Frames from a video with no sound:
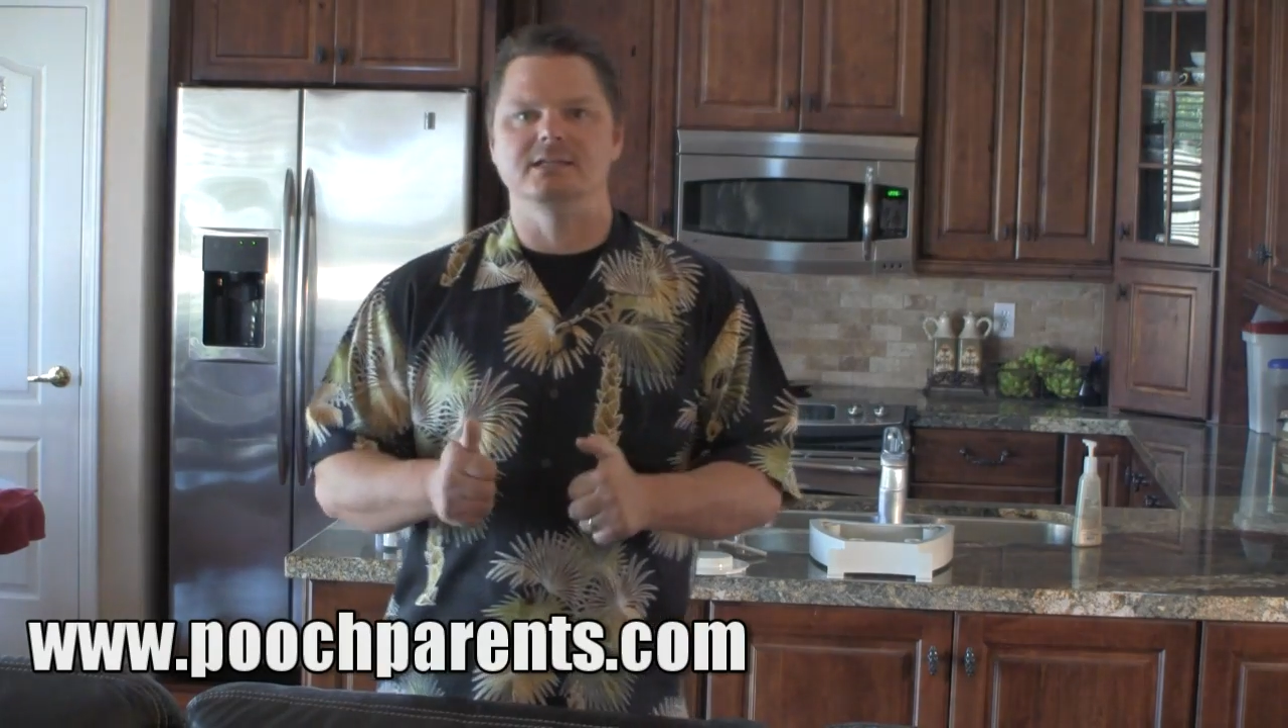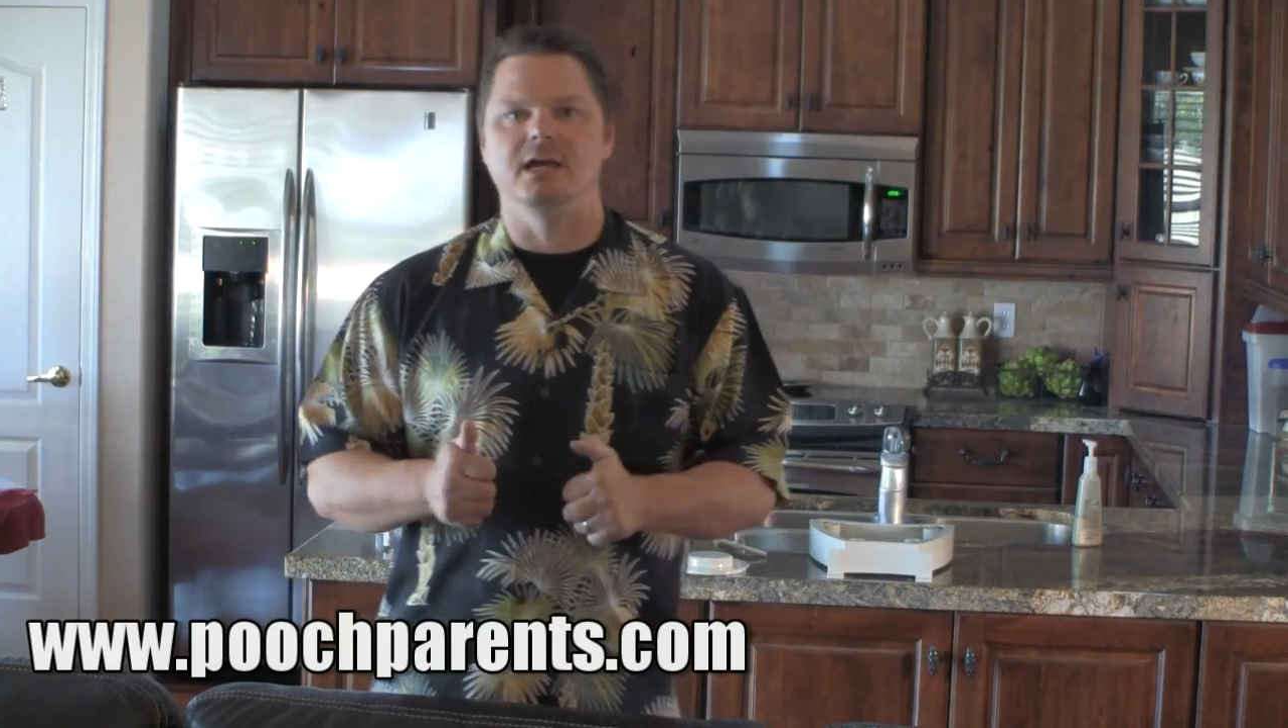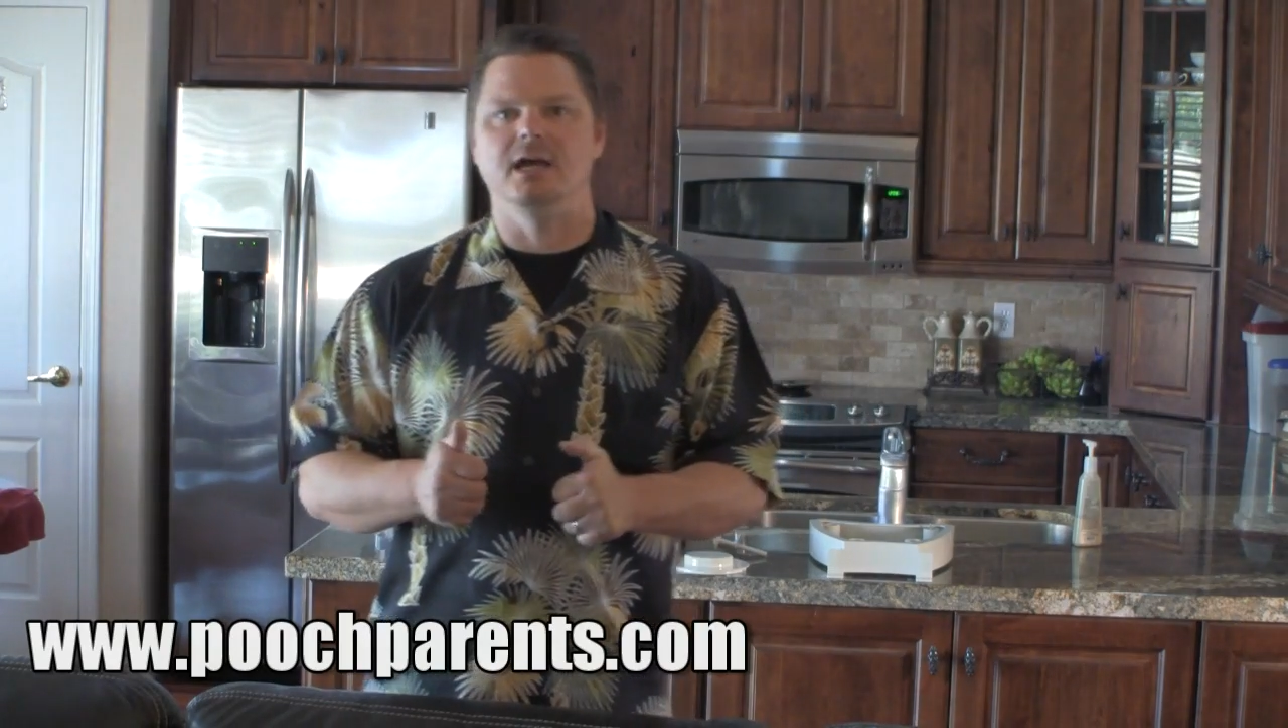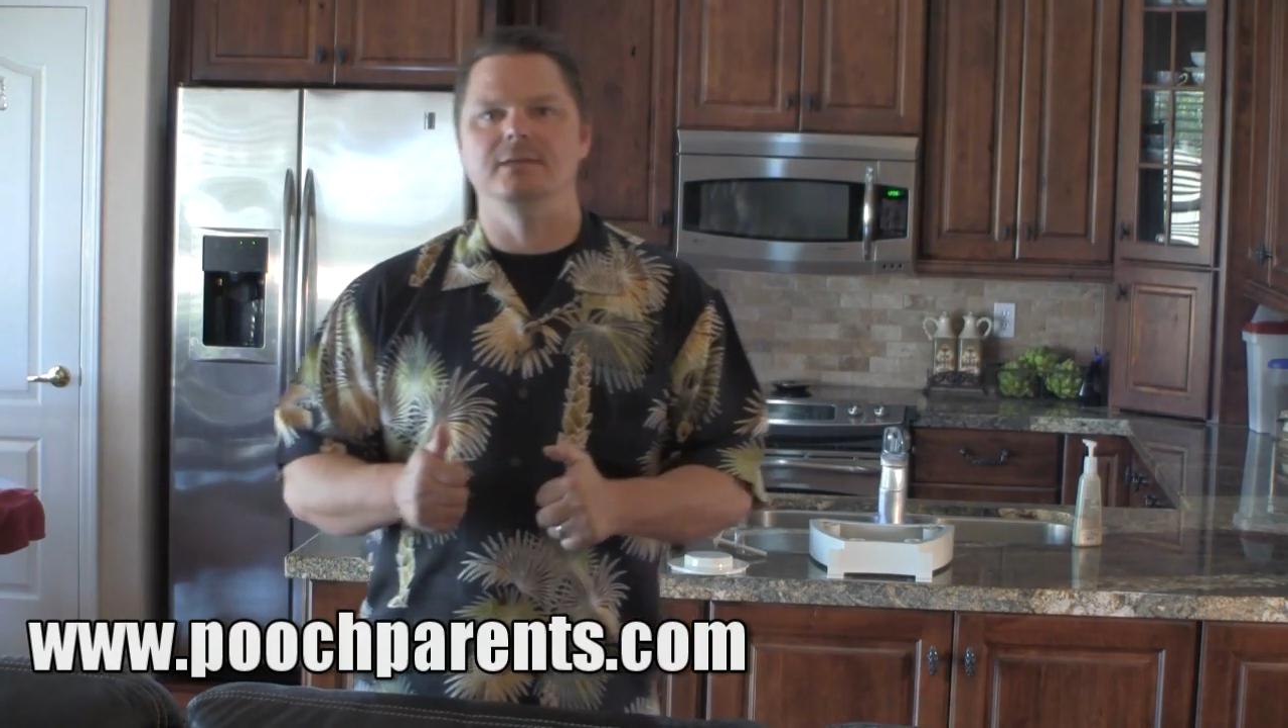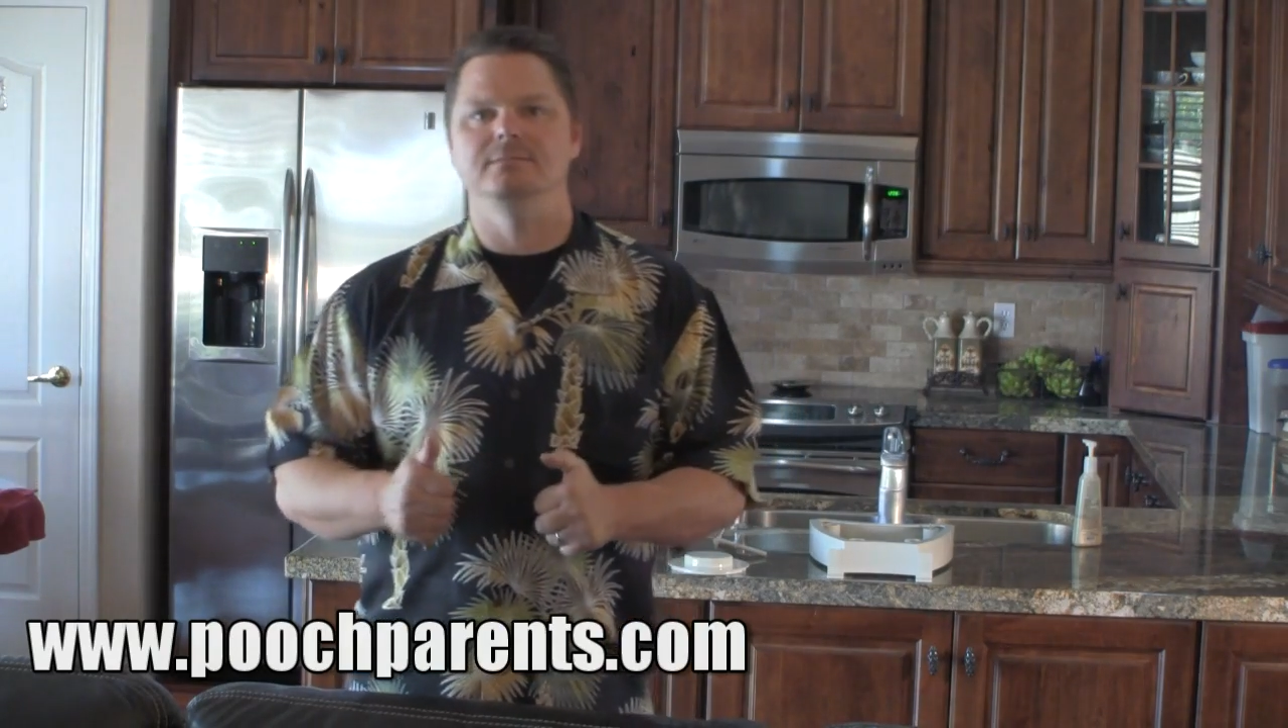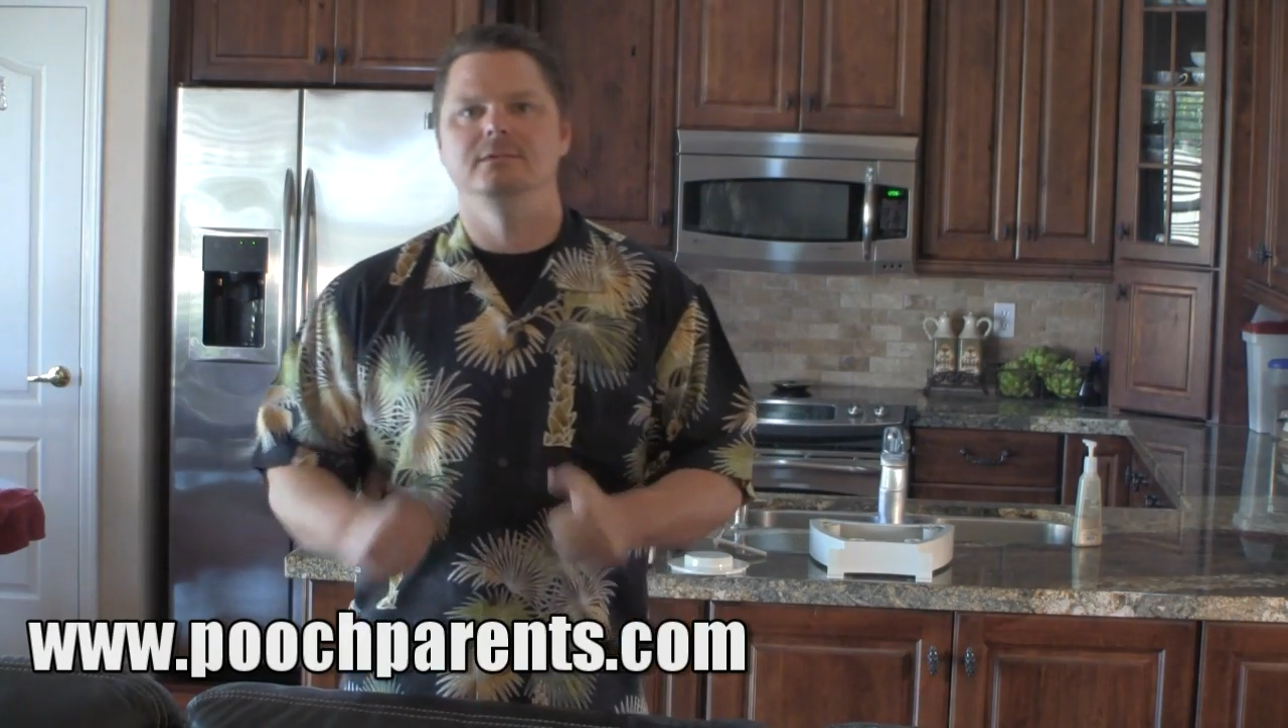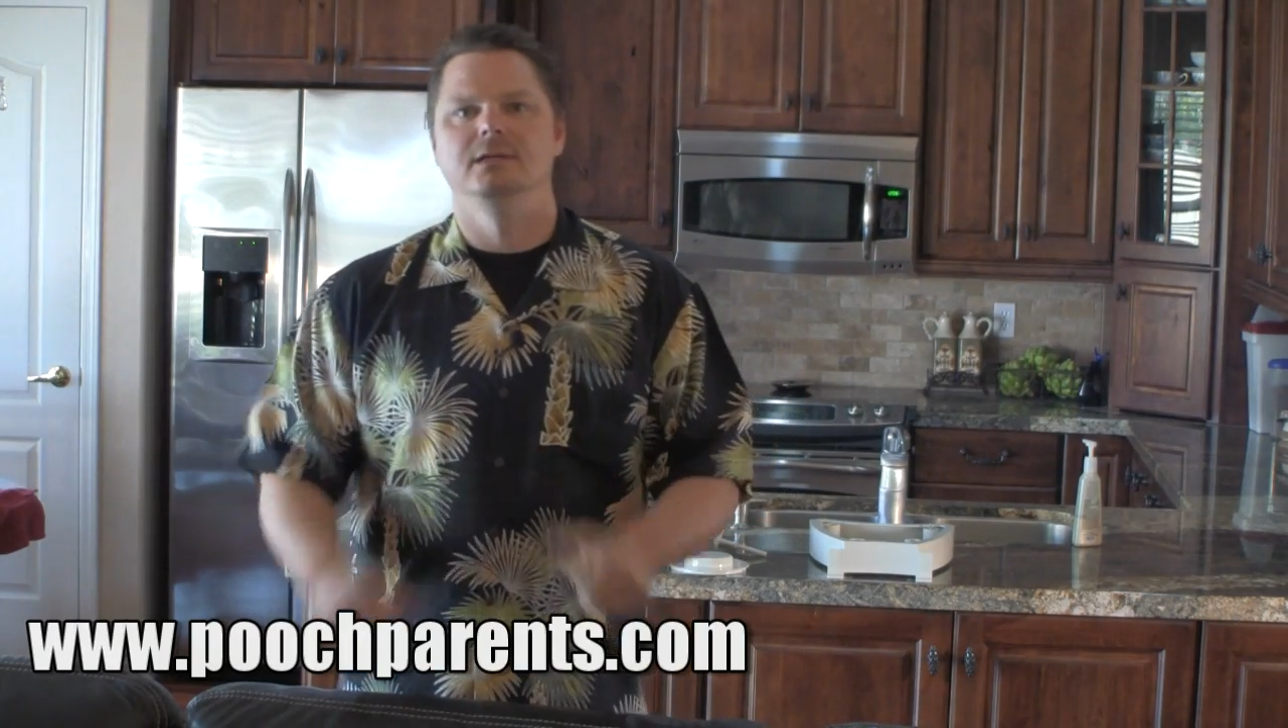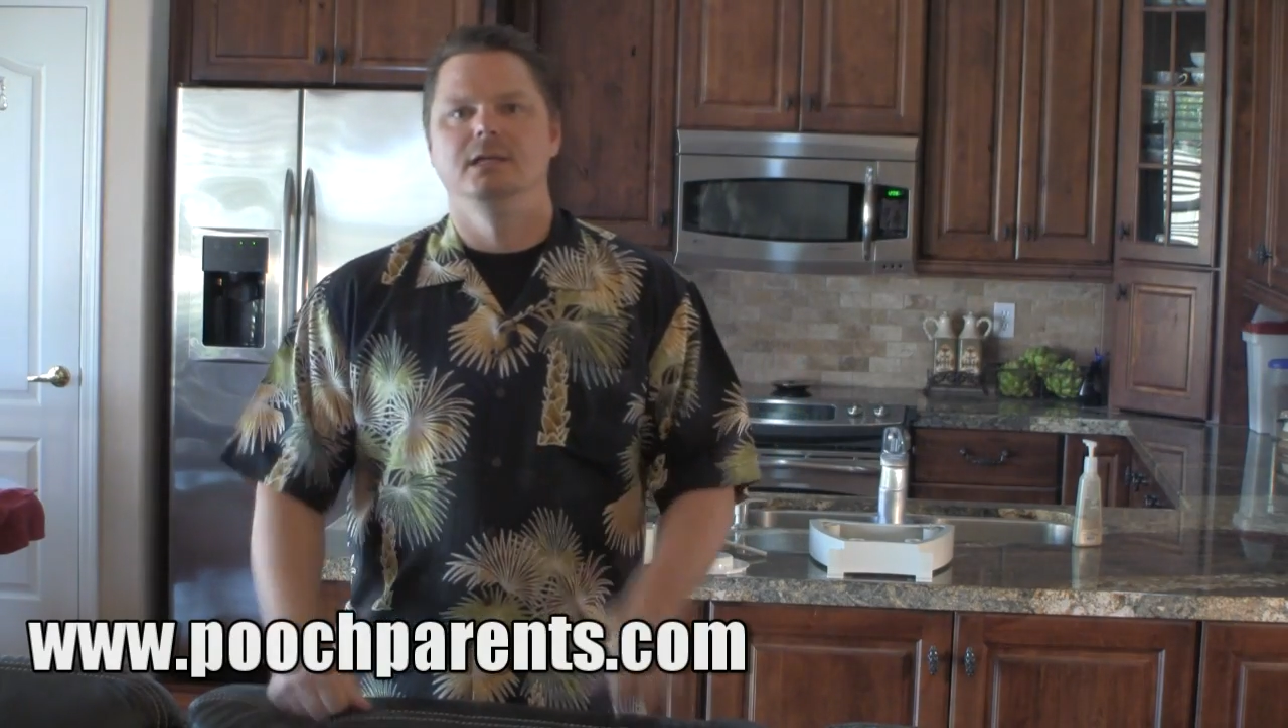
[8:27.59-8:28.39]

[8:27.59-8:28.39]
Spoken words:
the time,